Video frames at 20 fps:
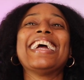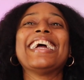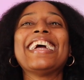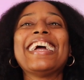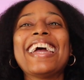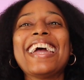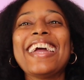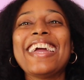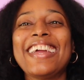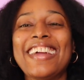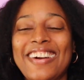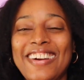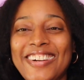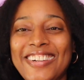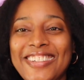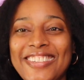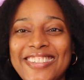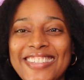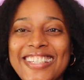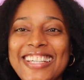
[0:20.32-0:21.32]
Hey
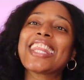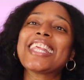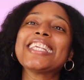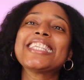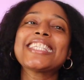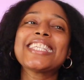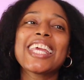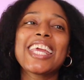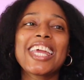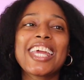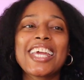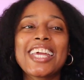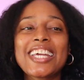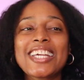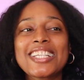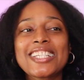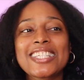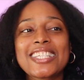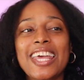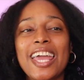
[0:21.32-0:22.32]
y'all. This
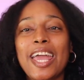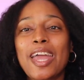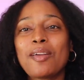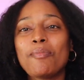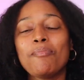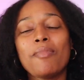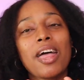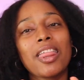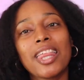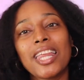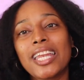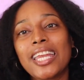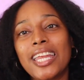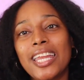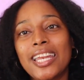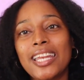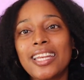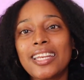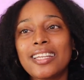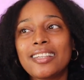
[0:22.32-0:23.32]
is a
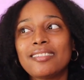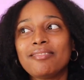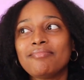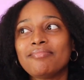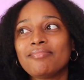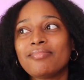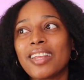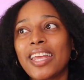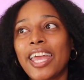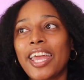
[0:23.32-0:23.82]
Melanin